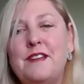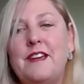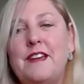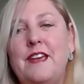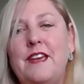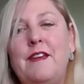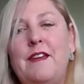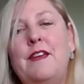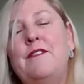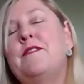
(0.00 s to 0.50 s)

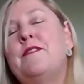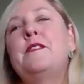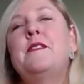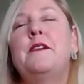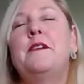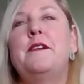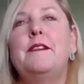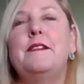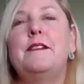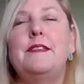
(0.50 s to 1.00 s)
even
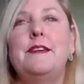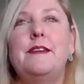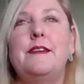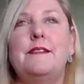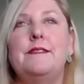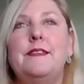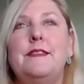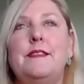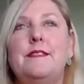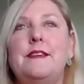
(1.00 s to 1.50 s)
though
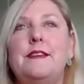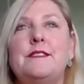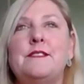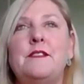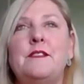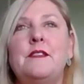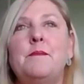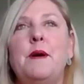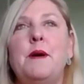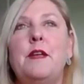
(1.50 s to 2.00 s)
that's
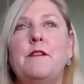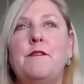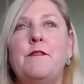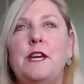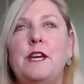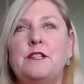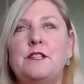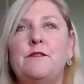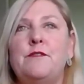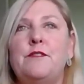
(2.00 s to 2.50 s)
not the
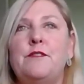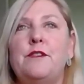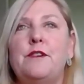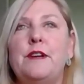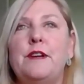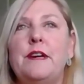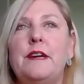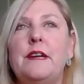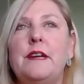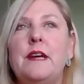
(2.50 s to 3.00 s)
motivation
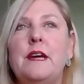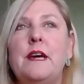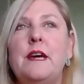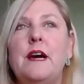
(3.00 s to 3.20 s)
for it,